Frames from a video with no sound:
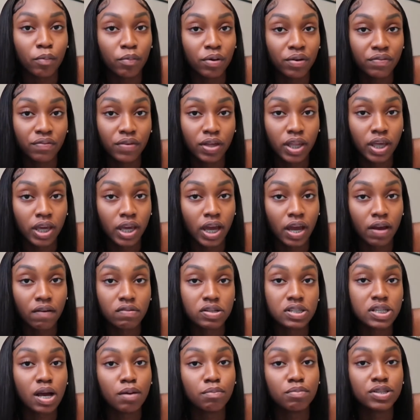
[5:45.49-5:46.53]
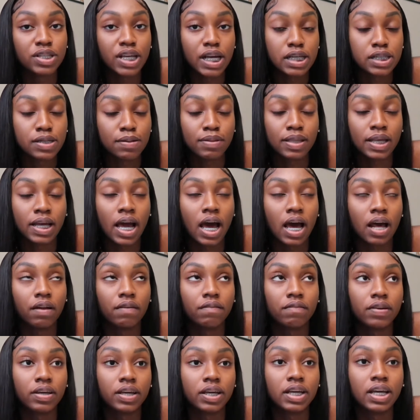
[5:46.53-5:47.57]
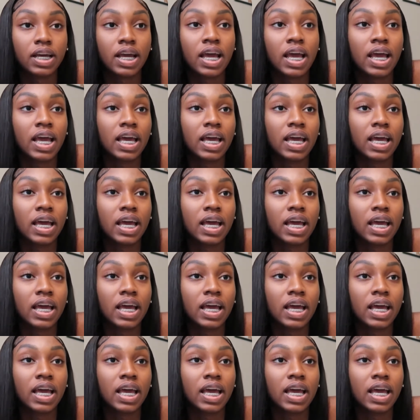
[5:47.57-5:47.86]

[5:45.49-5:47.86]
refilling it every time you take something out of it.